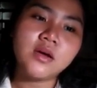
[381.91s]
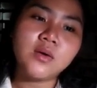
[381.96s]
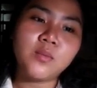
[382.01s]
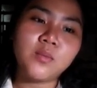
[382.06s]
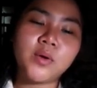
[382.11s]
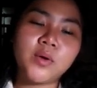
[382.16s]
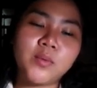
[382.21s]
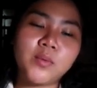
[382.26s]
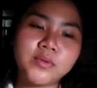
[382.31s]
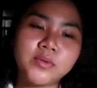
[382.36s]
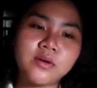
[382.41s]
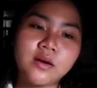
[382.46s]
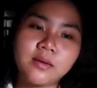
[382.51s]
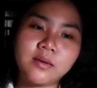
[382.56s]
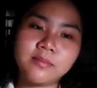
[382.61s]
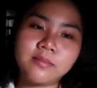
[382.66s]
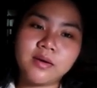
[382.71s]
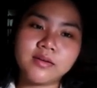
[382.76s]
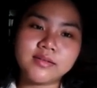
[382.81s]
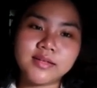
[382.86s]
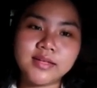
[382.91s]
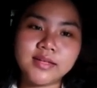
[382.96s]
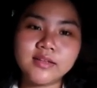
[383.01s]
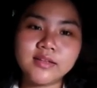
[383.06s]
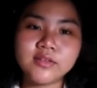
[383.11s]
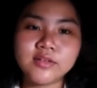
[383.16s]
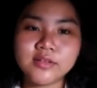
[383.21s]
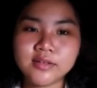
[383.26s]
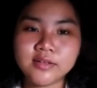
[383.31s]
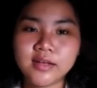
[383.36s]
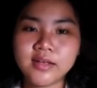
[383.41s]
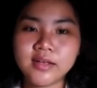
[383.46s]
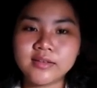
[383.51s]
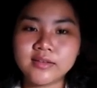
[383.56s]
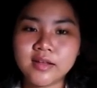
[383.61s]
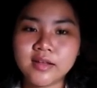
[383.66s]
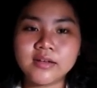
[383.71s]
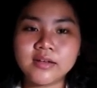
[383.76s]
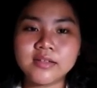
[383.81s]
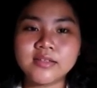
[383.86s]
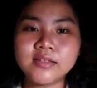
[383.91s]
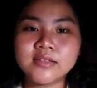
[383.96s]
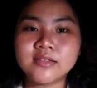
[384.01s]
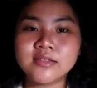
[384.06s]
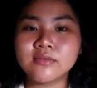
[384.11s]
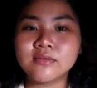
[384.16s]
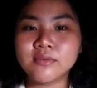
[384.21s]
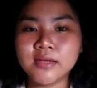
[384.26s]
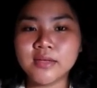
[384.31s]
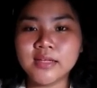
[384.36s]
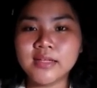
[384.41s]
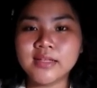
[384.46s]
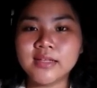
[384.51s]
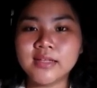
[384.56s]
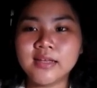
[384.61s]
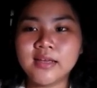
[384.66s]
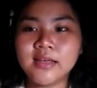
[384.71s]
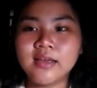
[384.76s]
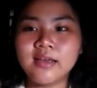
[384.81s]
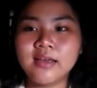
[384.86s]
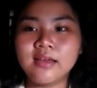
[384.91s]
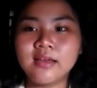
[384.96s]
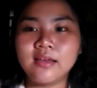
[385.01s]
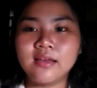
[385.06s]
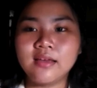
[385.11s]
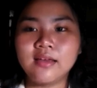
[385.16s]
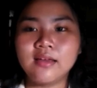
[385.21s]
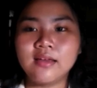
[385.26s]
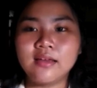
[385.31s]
when we talk about internet, there is really